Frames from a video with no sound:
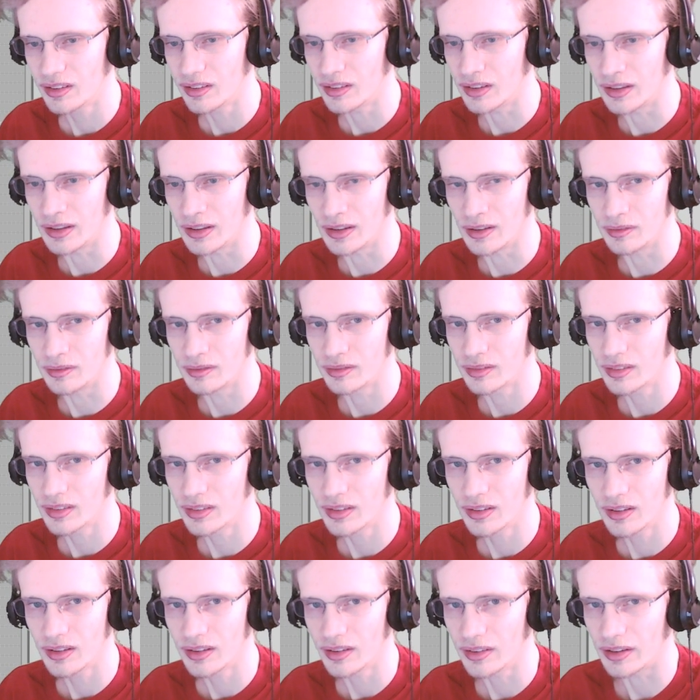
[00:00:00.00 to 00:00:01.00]
you know,
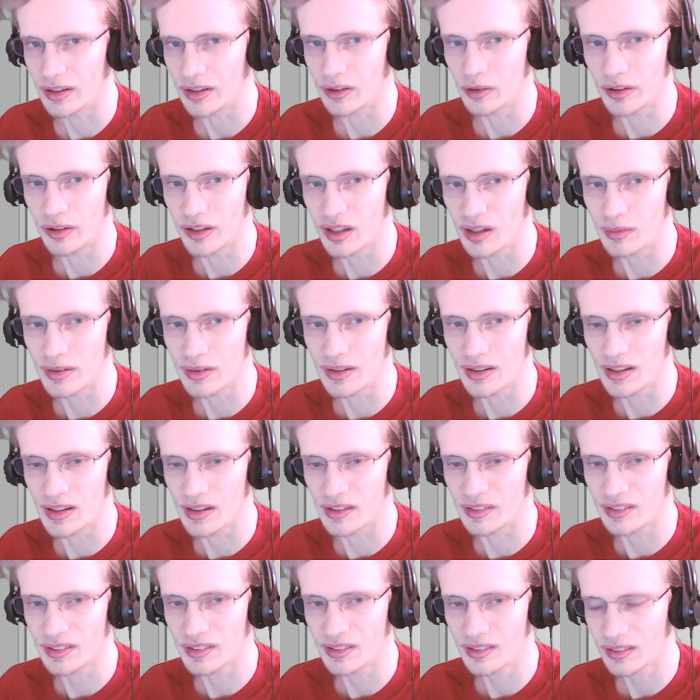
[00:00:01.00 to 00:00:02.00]
they don't care about
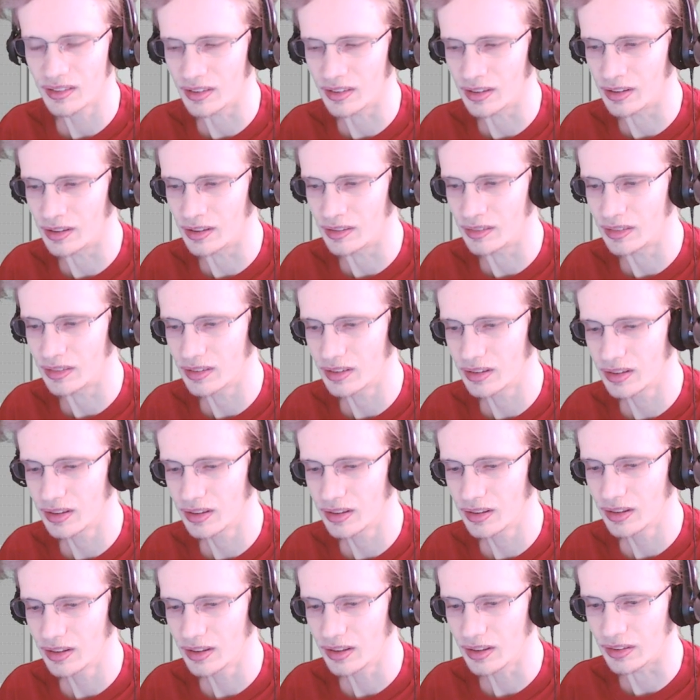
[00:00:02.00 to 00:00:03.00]
us, you know.
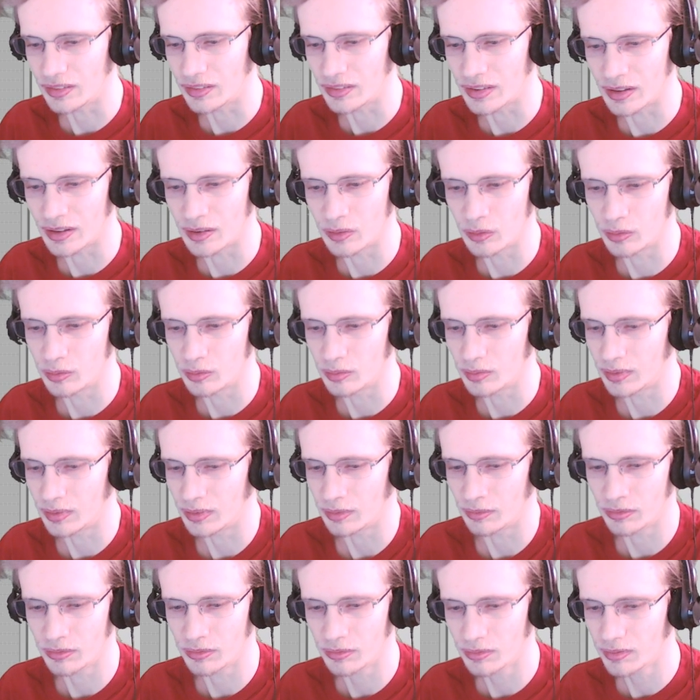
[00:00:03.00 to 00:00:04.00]
It's like
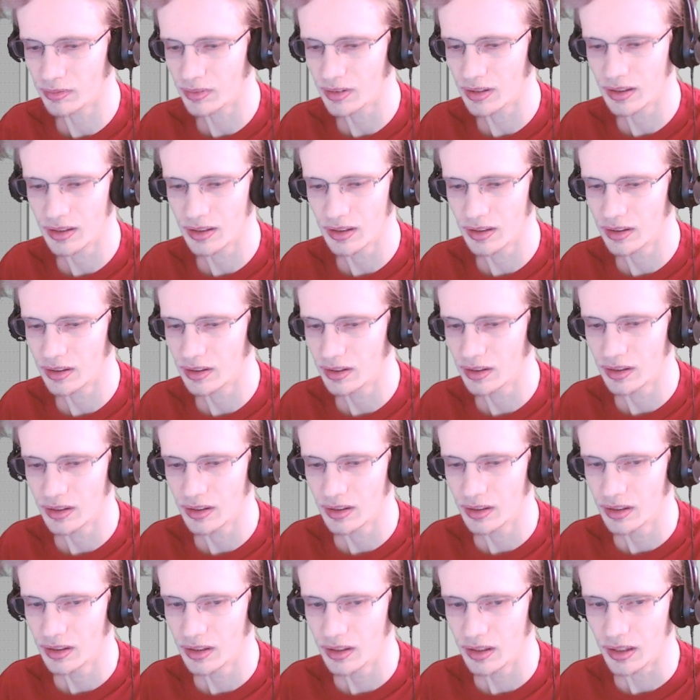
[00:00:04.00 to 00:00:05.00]
if
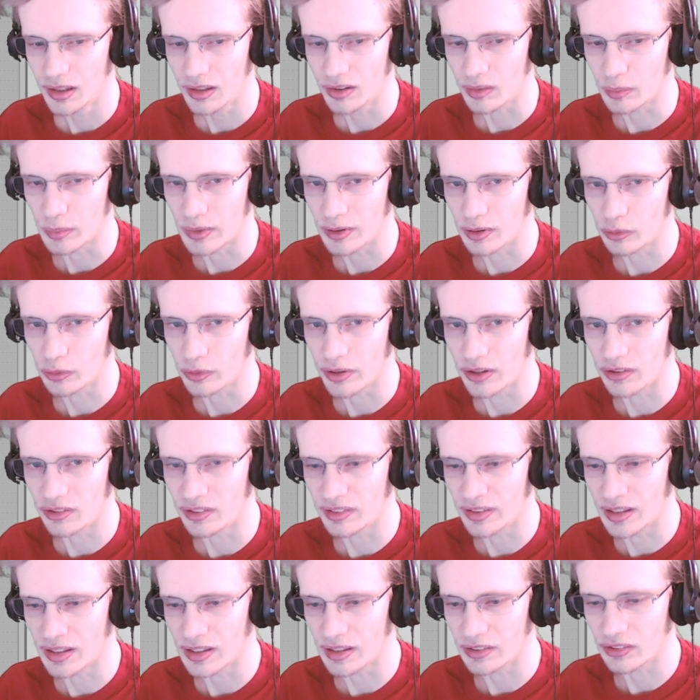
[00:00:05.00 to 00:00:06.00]
some other crazy
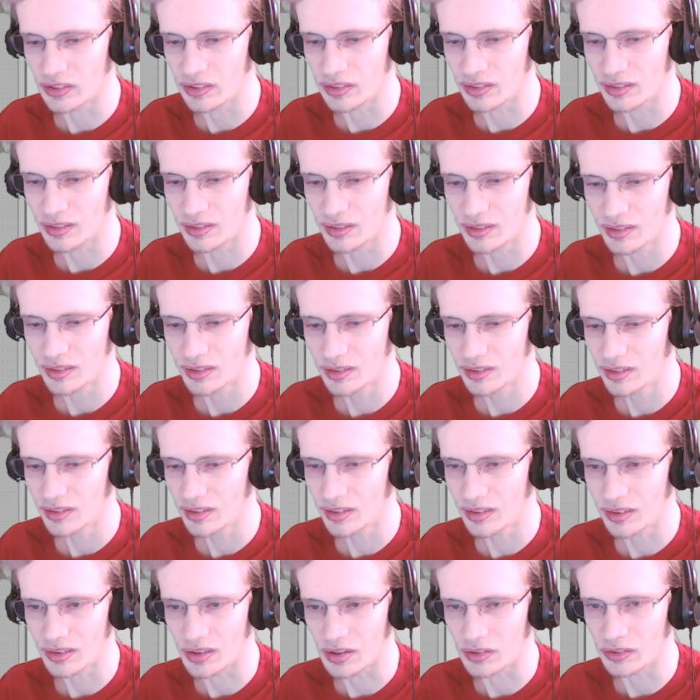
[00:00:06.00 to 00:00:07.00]
guy just
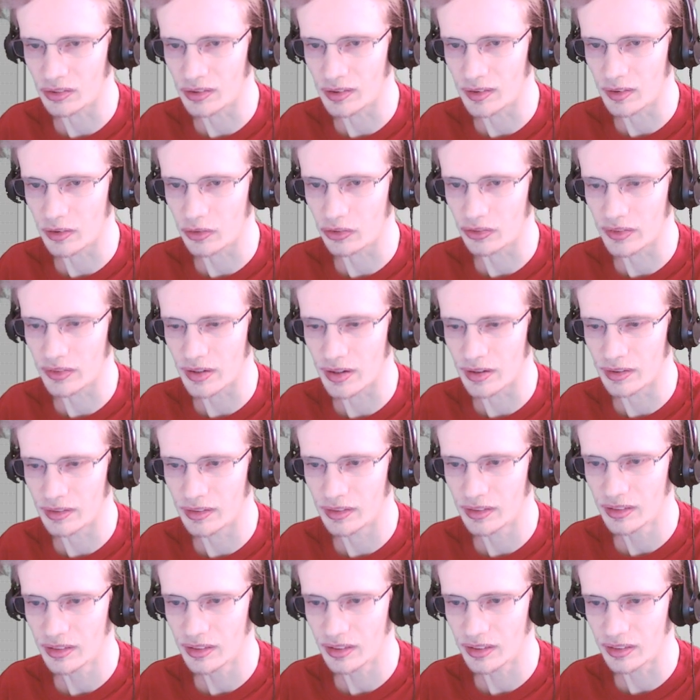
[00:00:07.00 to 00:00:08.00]
does another
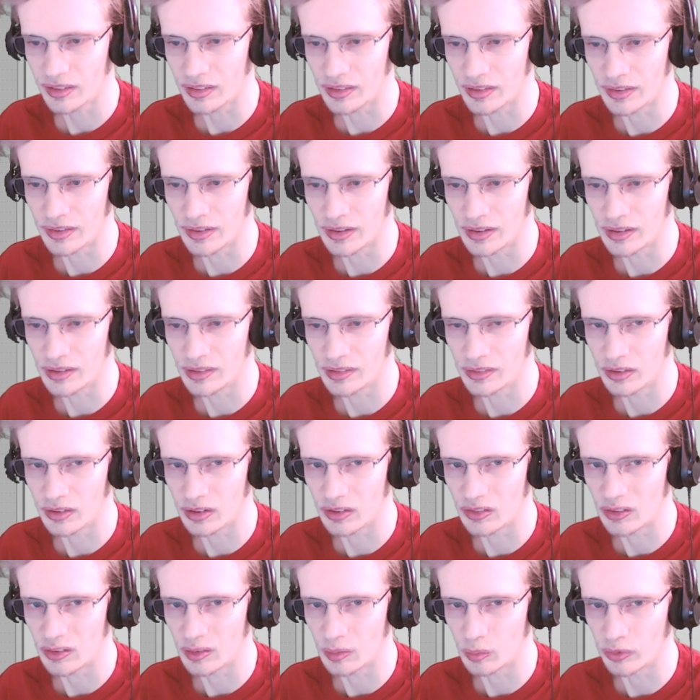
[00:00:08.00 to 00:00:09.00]
stunt, then
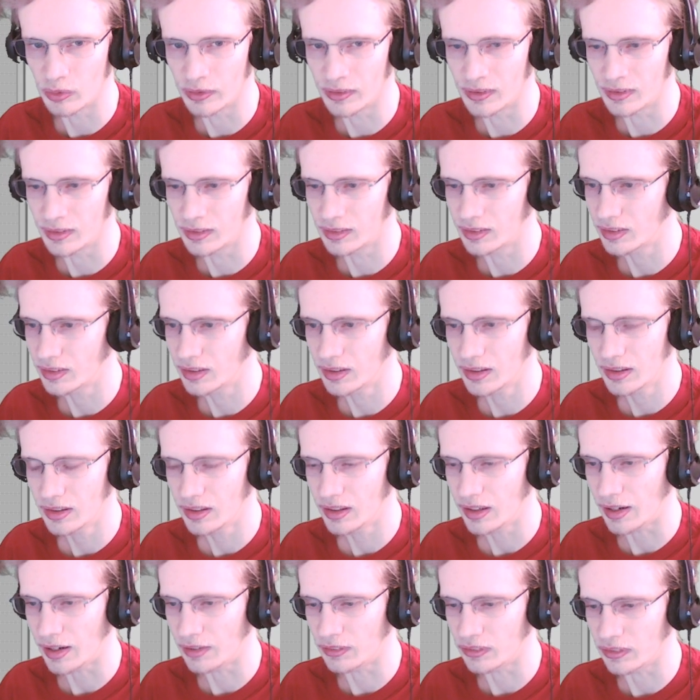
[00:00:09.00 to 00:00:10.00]
YouTube will
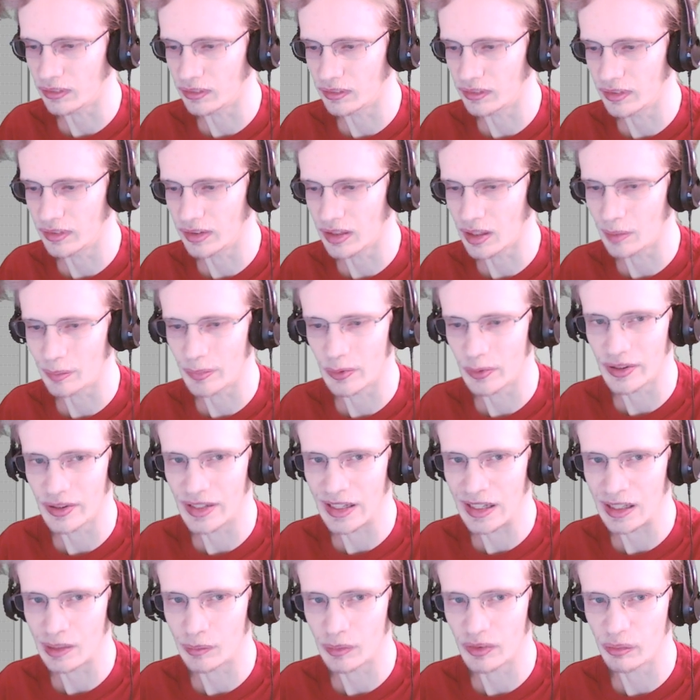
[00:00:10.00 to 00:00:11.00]
have to up their
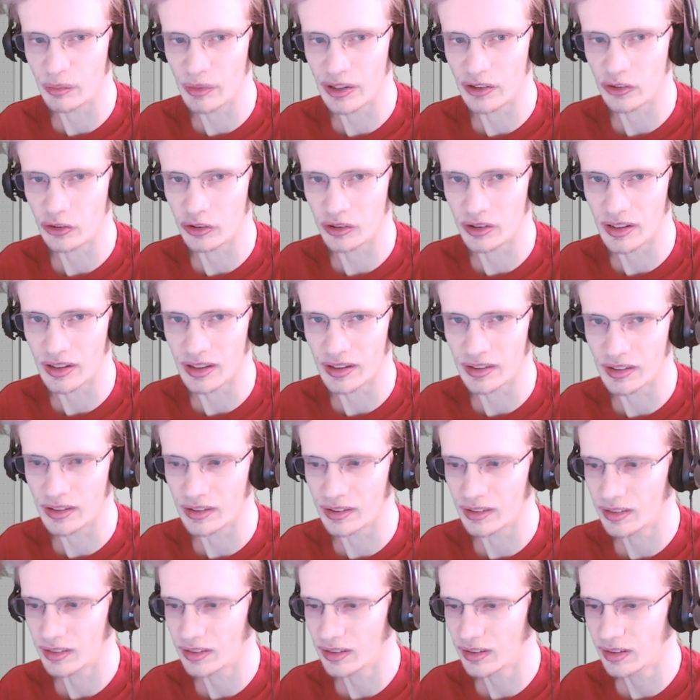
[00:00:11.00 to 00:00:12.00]
game to make sure that